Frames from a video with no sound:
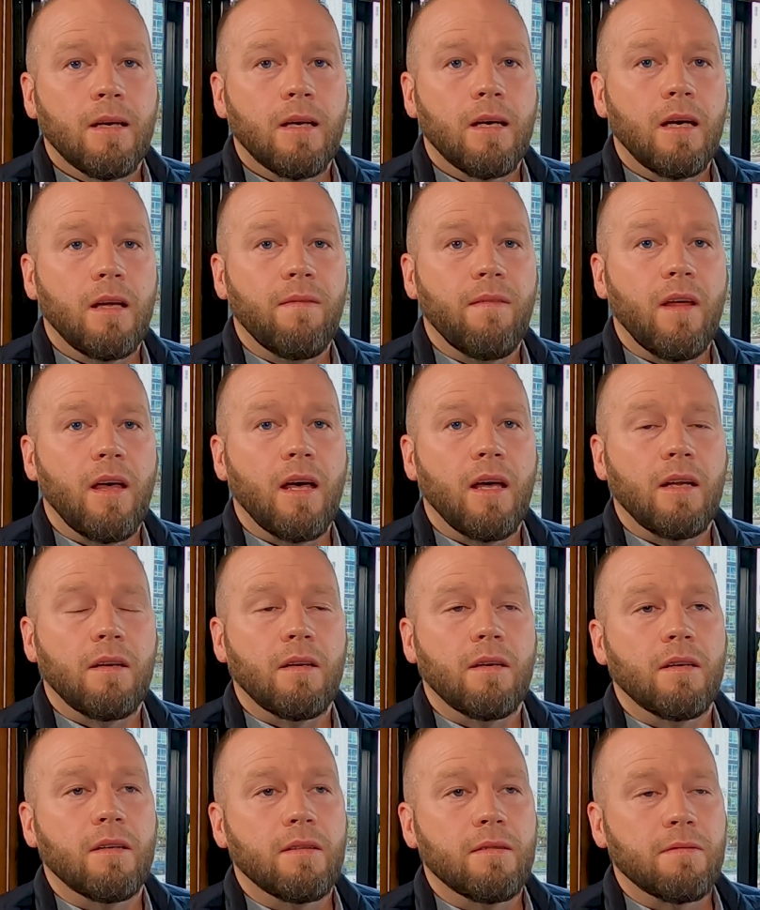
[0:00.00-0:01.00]

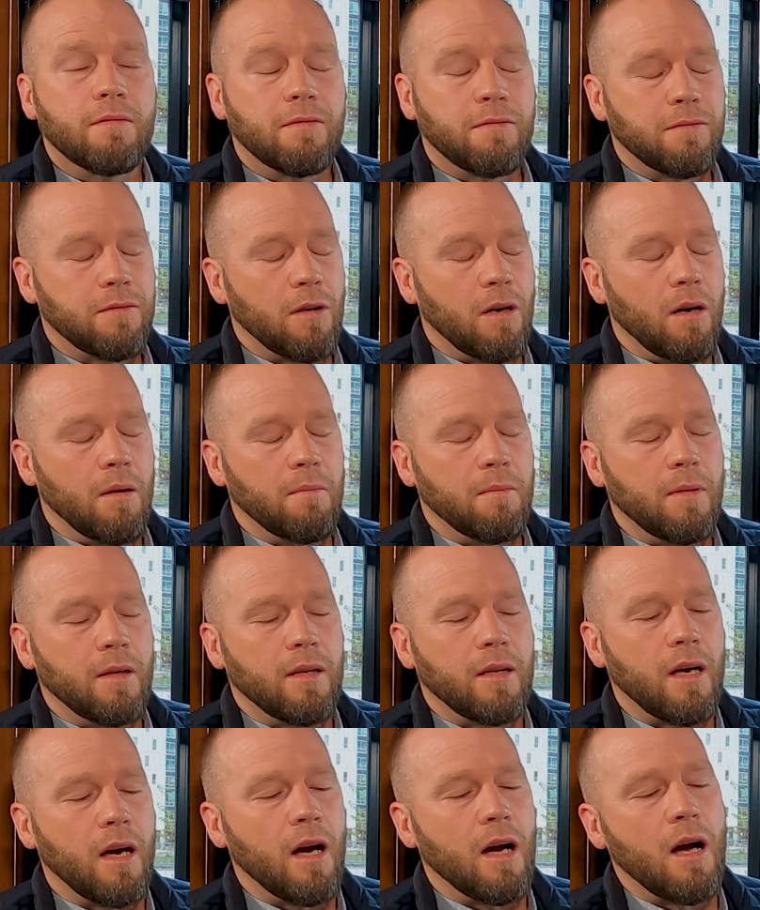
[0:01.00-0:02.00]
then from
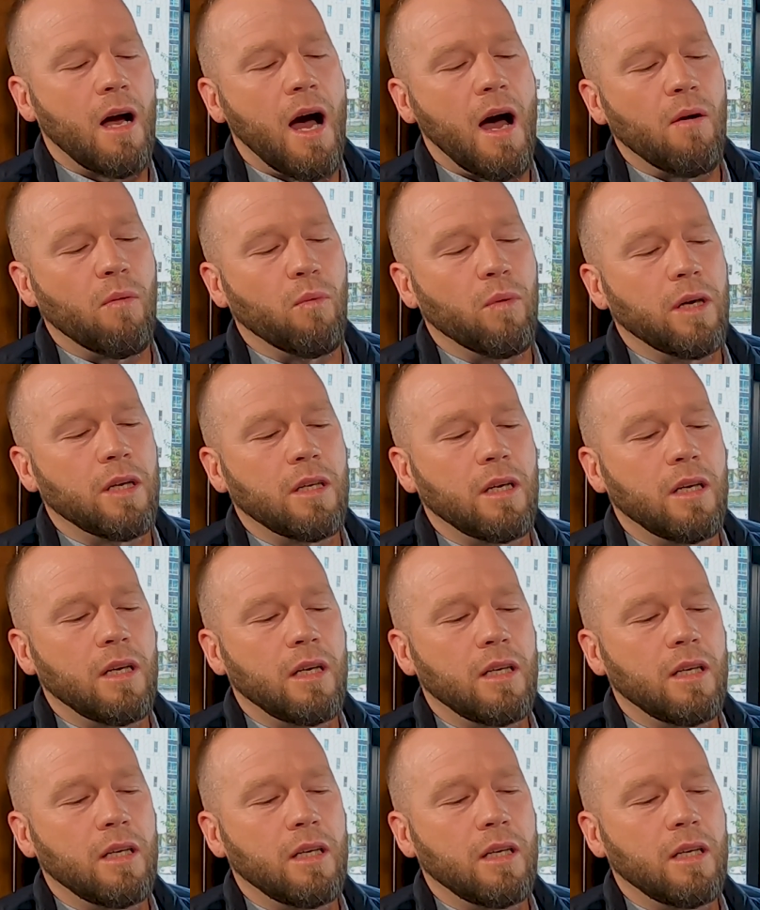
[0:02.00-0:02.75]
there I went